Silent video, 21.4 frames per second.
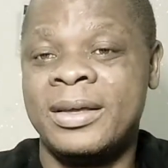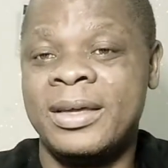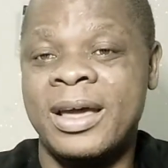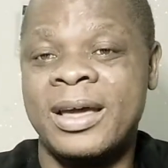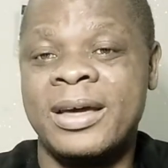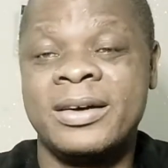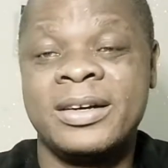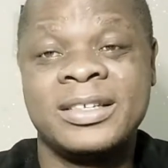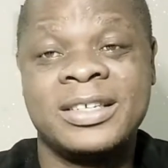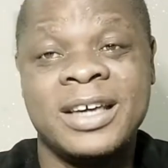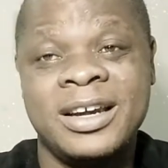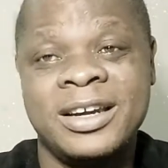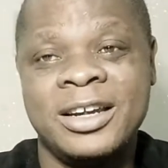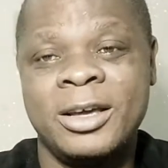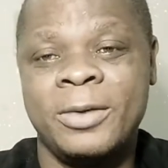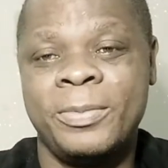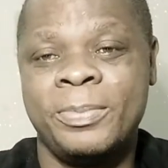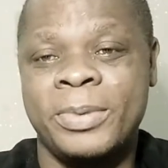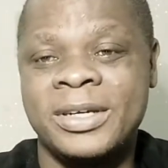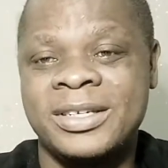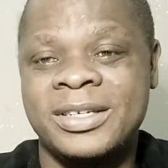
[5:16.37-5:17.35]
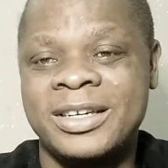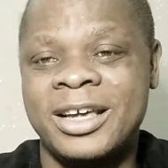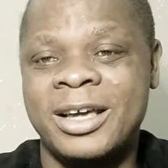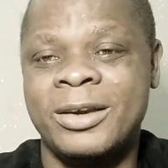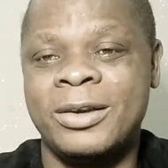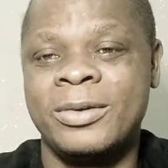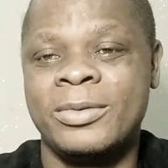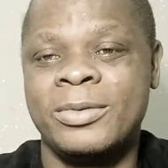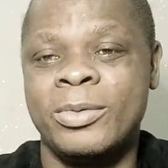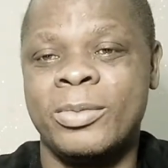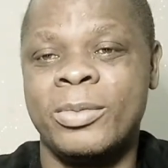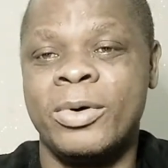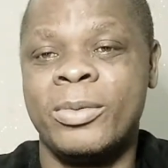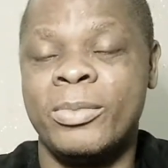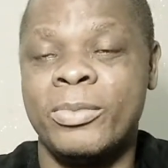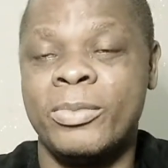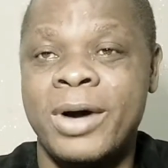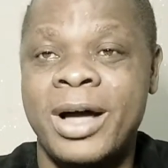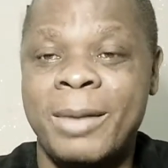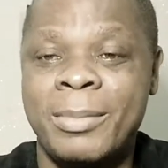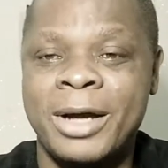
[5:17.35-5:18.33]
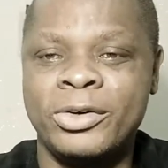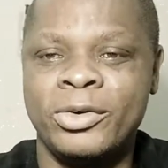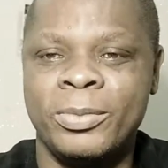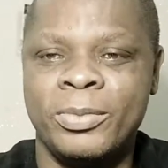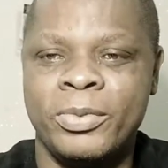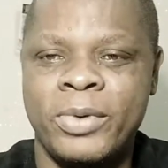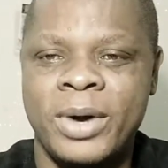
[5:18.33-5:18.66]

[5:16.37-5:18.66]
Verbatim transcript: Yeah, recently President Muhammadu